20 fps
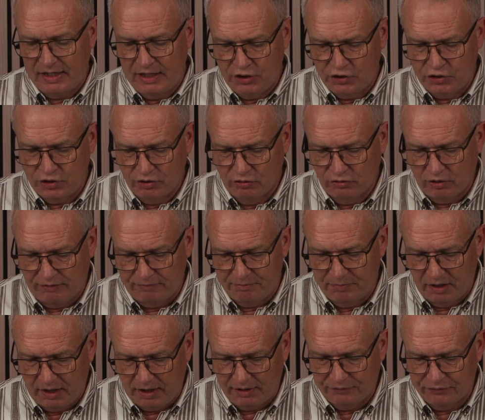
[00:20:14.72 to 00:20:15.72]
issue of
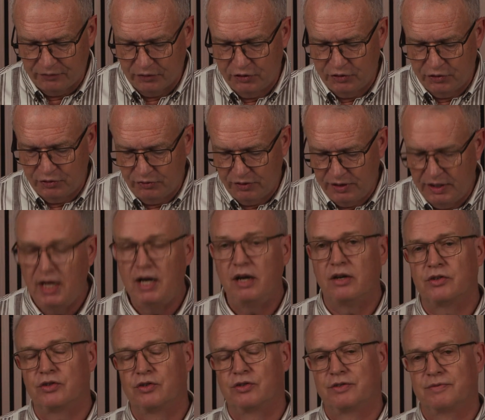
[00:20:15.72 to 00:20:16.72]
blood for two
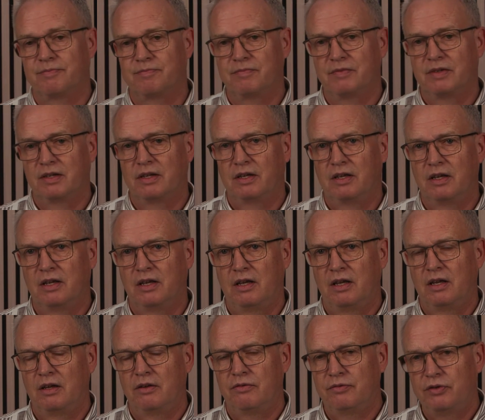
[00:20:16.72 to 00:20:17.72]
years.
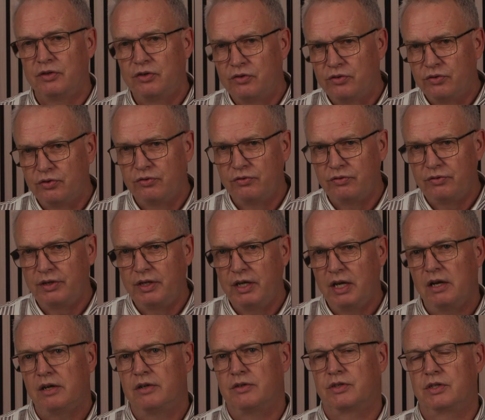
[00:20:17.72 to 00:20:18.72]
For two
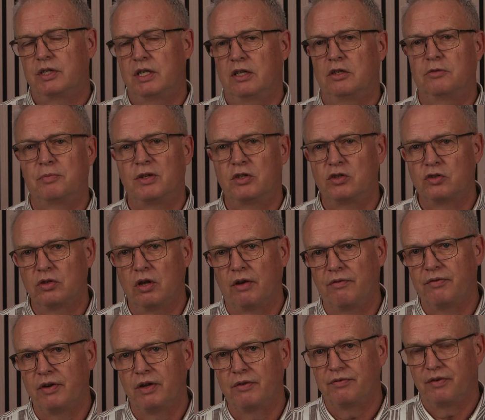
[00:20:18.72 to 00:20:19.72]
years she has been
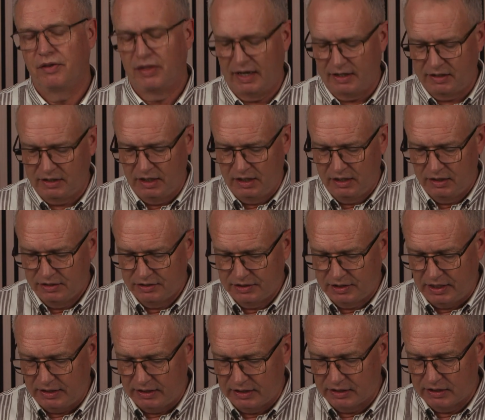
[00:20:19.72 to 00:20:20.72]
suffering for that
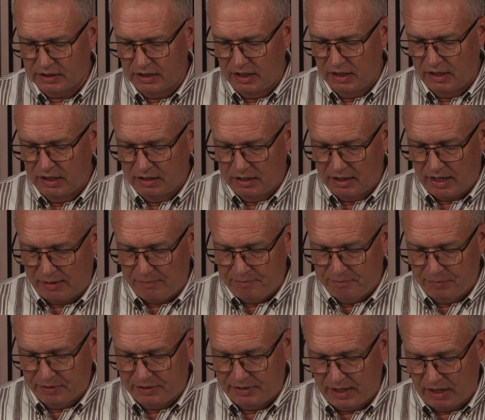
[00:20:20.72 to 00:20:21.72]
sickness,
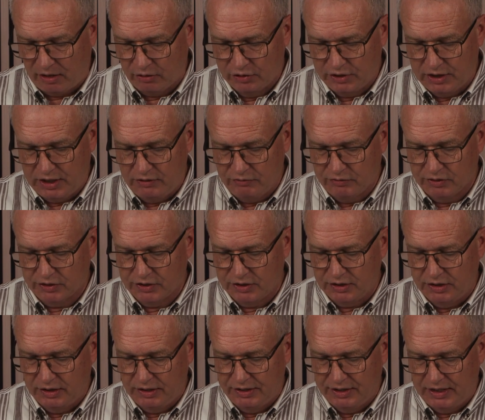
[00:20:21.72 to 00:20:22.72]
but now she was
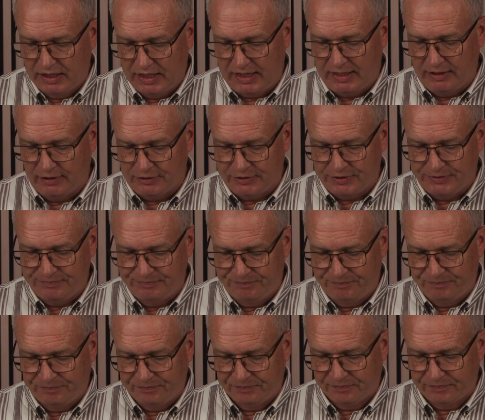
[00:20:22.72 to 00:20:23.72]
healed.
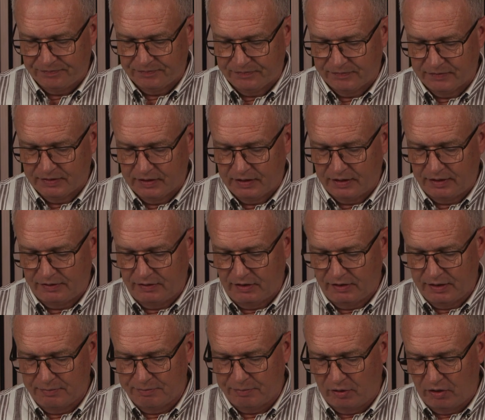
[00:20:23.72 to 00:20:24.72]

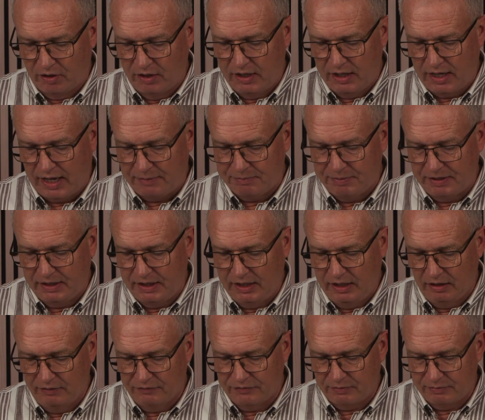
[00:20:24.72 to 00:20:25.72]
Another boy had been
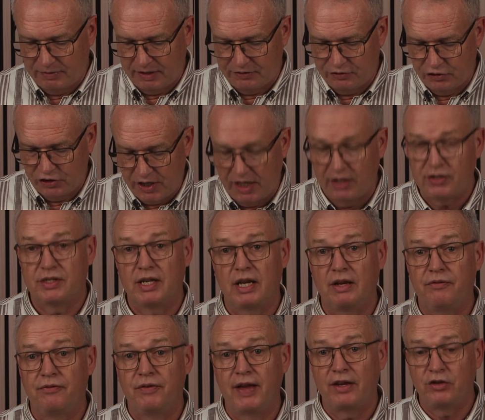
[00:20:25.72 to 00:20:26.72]
healed from a chest
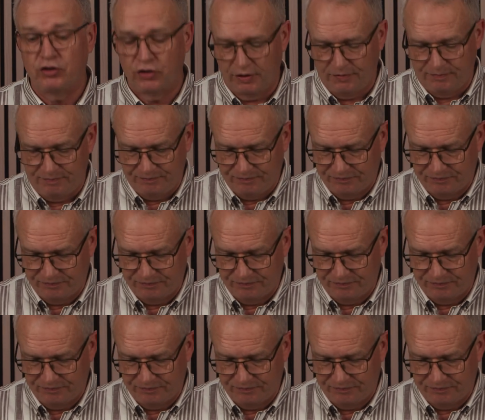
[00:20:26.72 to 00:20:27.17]
infection.